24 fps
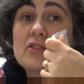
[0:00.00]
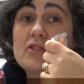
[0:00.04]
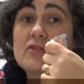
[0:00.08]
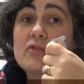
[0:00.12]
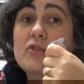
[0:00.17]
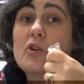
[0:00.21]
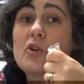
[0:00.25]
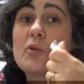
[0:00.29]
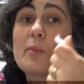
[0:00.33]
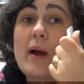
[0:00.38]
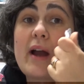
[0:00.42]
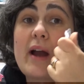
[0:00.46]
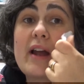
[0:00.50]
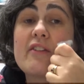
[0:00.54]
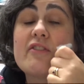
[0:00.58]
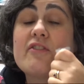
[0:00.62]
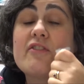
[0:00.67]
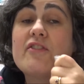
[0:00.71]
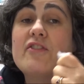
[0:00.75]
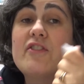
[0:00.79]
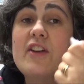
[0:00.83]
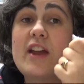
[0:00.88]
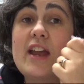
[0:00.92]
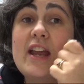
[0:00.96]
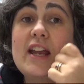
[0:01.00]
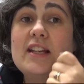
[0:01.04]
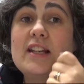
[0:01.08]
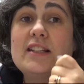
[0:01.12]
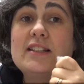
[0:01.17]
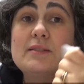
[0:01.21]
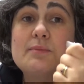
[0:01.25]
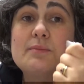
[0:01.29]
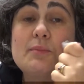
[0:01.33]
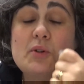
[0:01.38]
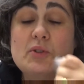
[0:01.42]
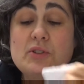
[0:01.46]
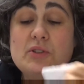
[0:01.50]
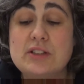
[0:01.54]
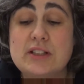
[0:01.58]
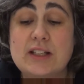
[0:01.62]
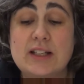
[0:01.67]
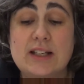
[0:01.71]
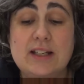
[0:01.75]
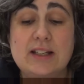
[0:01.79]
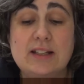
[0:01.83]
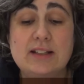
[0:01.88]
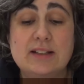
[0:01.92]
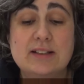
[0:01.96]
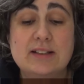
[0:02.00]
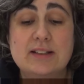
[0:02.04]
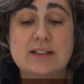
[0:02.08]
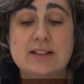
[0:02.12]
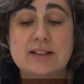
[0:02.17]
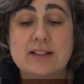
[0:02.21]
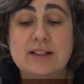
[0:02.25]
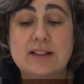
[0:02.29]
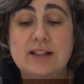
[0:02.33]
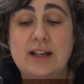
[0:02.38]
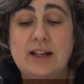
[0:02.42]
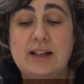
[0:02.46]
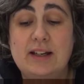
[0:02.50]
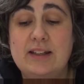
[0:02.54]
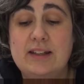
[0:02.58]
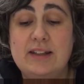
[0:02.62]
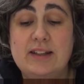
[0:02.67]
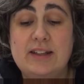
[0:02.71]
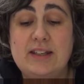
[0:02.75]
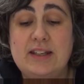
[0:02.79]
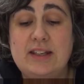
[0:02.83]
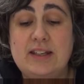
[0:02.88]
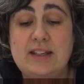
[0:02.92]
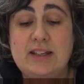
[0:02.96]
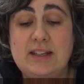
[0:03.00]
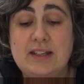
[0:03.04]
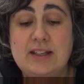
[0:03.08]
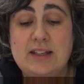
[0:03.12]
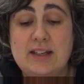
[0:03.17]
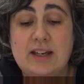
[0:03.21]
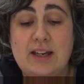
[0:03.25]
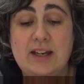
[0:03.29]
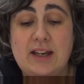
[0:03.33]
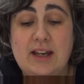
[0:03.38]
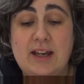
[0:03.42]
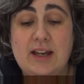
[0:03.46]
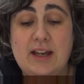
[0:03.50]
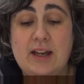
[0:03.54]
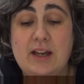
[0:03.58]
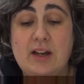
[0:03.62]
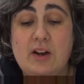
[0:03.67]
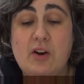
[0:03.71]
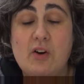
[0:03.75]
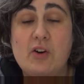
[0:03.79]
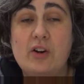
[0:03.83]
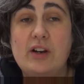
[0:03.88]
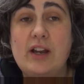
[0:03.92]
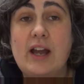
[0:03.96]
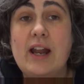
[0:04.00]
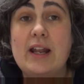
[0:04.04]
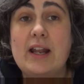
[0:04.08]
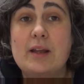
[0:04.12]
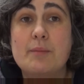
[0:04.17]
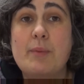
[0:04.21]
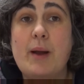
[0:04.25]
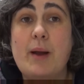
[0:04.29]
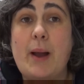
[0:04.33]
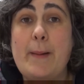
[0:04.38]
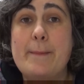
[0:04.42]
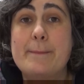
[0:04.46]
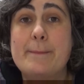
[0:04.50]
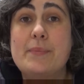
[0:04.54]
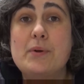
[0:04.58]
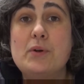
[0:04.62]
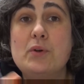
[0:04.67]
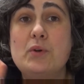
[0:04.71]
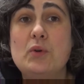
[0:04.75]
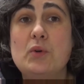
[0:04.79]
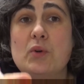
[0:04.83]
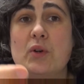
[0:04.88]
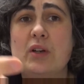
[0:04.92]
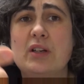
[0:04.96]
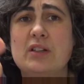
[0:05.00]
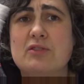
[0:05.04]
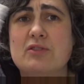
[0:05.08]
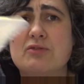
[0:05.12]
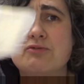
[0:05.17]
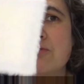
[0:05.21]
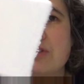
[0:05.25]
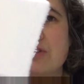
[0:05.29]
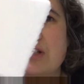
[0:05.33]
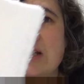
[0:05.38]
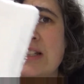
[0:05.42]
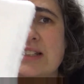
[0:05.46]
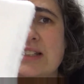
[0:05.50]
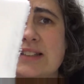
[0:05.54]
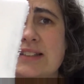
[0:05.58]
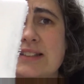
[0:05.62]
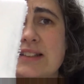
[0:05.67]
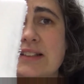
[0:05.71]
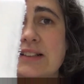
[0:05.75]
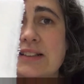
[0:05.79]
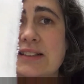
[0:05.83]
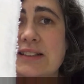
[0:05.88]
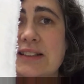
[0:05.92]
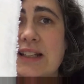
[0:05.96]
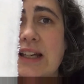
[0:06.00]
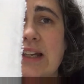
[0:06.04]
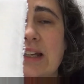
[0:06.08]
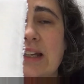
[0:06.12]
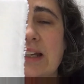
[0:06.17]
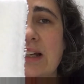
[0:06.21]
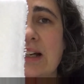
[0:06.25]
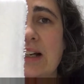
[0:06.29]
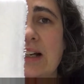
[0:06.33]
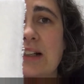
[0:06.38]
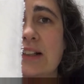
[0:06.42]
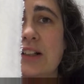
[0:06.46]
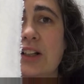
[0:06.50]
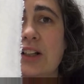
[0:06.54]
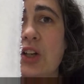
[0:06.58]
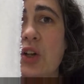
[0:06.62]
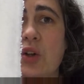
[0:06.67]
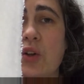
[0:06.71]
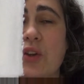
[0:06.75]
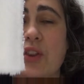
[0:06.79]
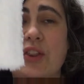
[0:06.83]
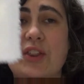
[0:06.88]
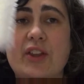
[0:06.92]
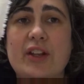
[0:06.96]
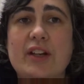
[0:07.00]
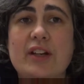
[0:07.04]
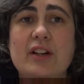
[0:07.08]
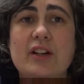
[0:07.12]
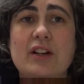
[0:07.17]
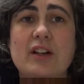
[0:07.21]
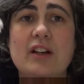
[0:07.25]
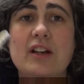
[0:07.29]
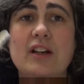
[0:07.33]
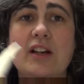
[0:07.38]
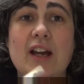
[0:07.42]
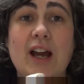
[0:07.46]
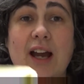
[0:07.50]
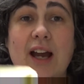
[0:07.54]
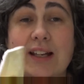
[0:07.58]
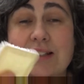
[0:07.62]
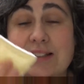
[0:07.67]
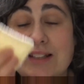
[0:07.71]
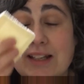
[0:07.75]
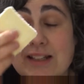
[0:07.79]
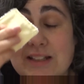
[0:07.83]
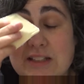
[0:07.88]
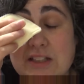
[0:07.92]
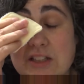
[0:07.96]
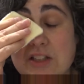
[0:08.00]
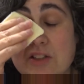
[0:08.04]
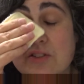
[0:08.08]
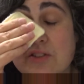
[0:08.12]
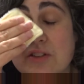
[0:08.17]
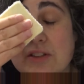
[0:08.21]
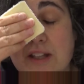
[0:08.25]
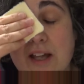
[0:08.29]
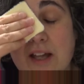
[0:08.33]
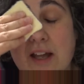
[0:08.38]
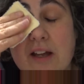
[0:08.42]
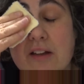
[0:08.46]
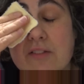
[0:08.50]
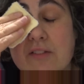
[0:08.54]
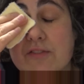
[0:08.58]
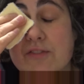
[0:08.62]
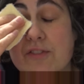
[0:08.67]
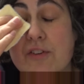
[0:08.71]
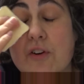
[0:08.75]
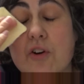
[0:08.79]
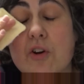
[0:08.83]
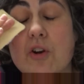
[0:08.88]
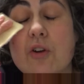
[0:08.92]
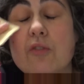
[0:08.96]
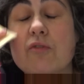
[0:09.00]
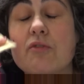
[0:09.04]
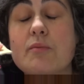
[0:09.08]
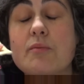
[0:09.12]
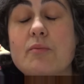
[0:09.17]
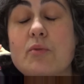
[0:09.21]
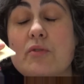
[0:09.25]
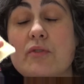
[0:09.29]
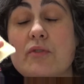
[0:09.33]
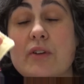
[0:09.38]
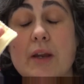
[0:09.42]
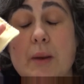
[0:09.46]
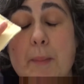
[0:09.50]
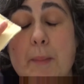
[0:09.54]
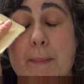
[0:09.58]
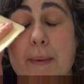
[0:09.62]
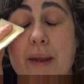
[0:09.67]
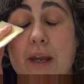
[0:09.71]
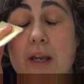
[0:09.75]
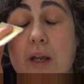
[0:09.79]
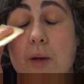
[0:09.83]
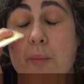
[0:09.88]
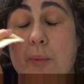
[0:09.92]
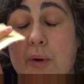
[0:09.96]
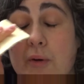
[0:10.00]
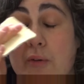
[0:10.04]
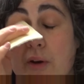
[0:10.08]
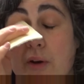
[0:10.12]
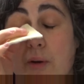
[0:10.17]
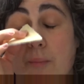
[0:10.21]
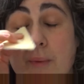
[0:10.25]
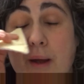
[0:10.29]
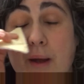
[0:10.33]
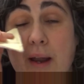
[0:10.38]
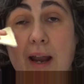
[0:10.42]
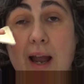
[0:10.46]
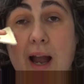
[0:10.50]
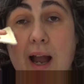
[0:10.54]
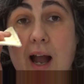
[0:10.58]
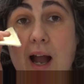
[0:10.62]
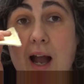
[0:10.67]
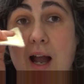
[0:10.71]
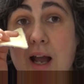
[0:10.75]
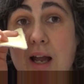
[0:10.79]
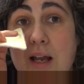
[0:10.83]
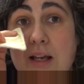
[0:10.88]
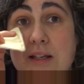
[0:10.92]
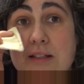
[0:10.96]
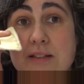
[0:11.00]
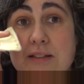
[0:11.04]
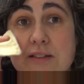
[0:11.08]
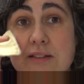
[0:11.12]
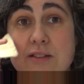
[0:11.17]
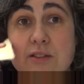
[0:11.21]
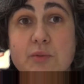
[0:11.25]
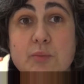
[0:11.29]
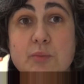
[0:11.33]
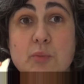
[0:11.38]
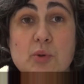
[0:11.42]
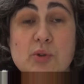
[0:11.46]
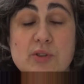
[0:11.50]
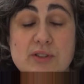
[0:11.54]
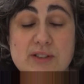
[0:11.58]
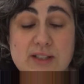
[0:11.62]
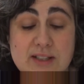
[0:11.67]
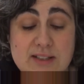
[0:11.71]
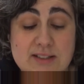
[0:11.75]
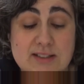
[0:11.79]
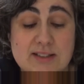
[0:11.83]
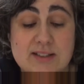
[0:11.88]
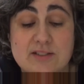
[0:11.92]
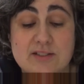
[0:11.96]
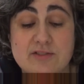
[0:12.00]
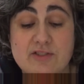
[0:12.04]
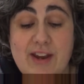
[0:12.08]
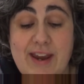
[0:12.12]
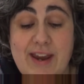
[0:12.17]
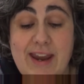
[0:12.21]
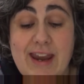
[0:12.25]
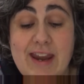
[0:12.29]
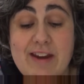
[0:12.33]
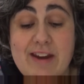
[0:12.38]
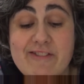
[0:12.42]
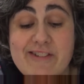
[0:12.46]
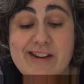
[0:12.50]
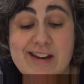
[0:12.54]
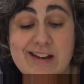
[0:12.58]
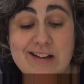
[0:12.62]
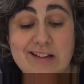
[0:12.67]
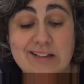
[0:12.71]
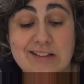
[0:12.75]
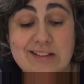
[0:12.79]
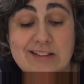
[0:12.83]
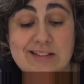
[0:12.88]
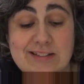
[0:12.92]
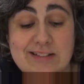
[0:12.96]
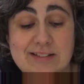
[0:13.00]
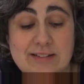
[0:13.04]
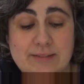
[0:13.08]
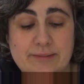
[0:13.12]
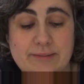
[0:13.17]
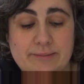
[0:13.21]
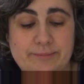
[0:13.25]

for my face mostly. The organic bamboo is really silky and a lot thinner. I tend to use that for removing makeup around my eyes, so more sensitive areas.